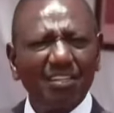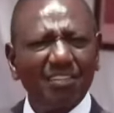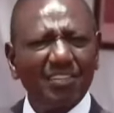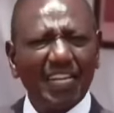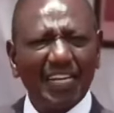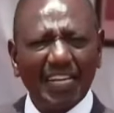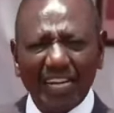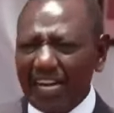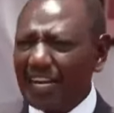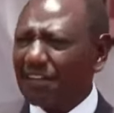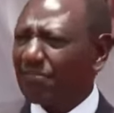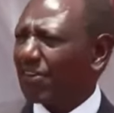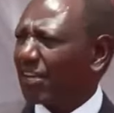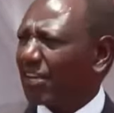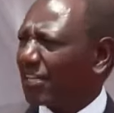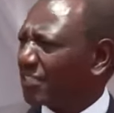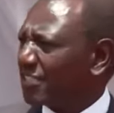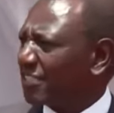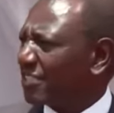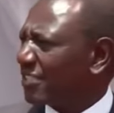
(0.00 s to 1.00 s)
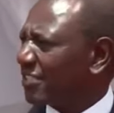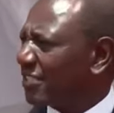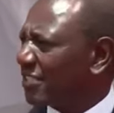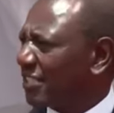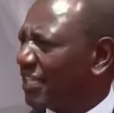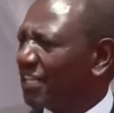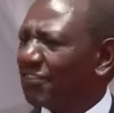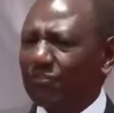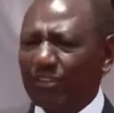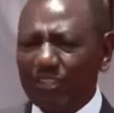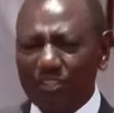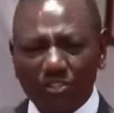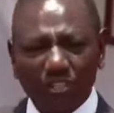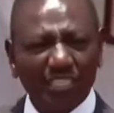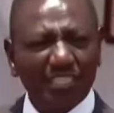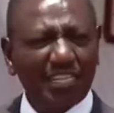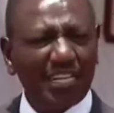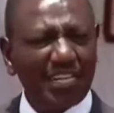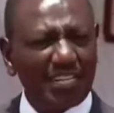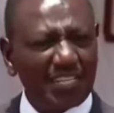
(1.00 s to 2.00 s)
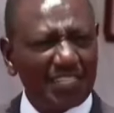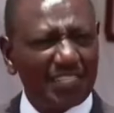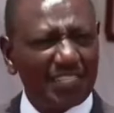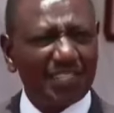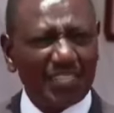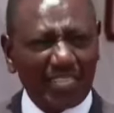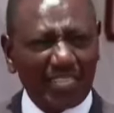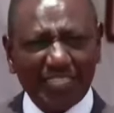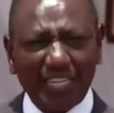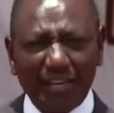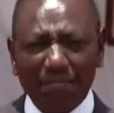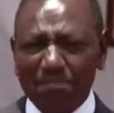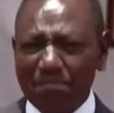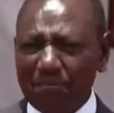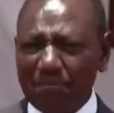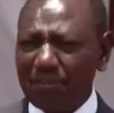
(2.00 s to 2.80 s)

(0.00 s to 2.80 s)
the relevant infrastructure is set up